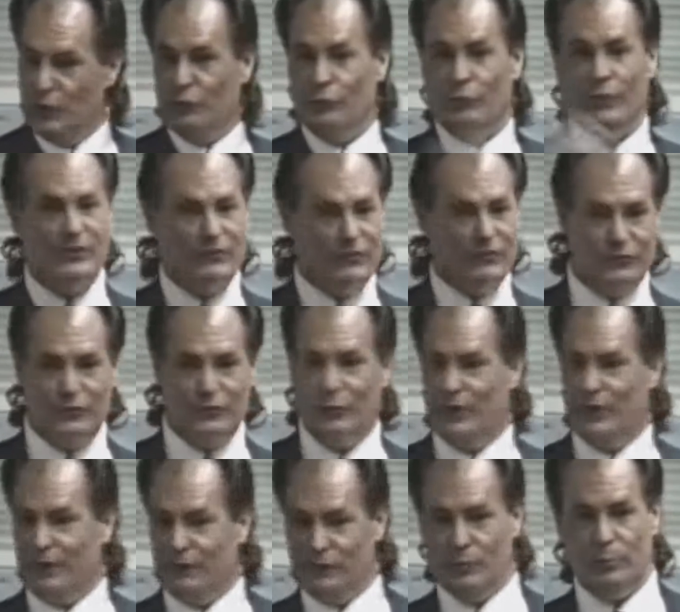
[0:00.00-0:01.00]
The other races
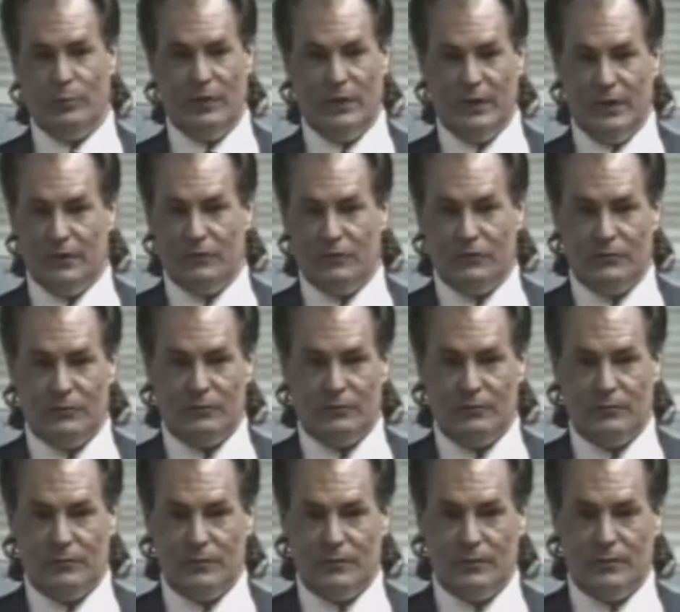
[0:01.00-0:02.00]
don't have
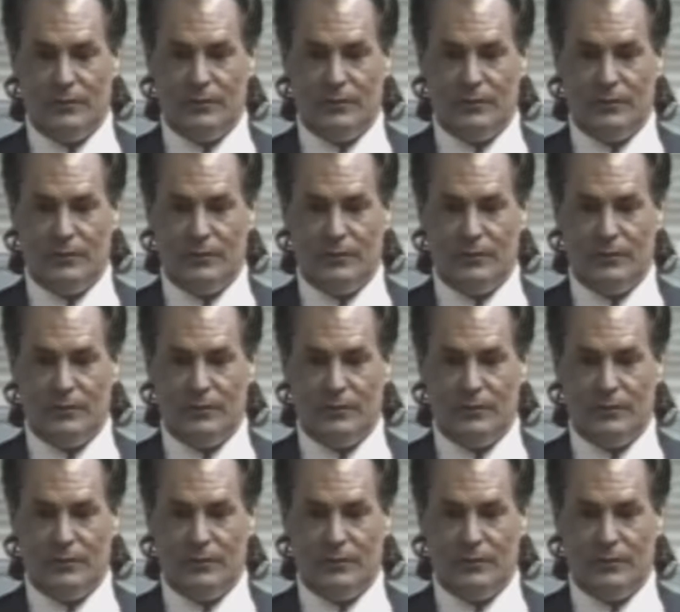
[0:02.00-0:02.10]
implants.